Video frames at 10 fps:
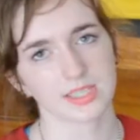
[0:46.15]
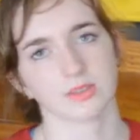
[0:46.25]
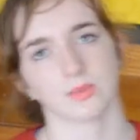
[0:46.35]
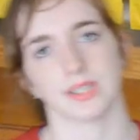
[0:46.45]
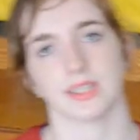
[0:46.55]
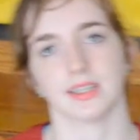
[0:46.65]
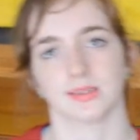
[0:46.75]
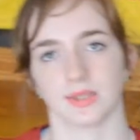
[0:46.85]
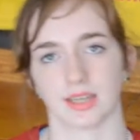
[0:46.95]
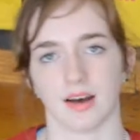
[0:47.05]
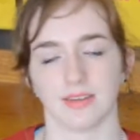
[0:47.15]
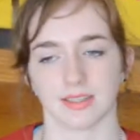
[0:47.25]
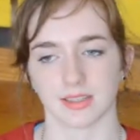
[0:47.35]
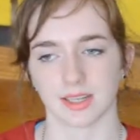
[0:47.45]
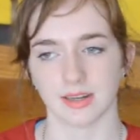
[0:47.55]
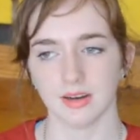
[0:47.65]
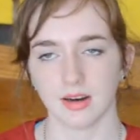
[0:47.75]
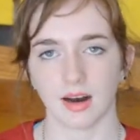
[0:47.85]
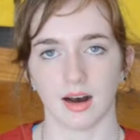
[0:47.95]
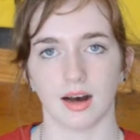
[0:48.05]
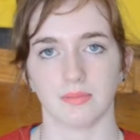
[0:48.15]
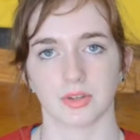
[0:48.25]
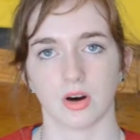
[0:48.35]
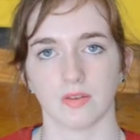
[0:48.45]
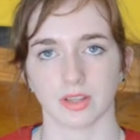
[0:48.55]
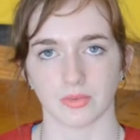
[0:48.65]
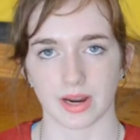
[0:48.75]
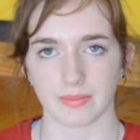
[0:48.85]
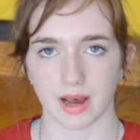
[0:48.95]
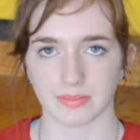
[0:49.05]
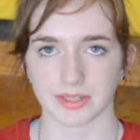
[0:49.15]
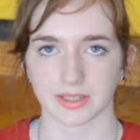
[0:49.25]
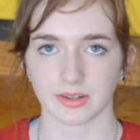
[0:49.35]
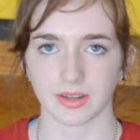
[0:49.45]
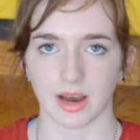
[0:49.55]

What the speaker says: reasons we did this was obviously to go over the ramp obstacle.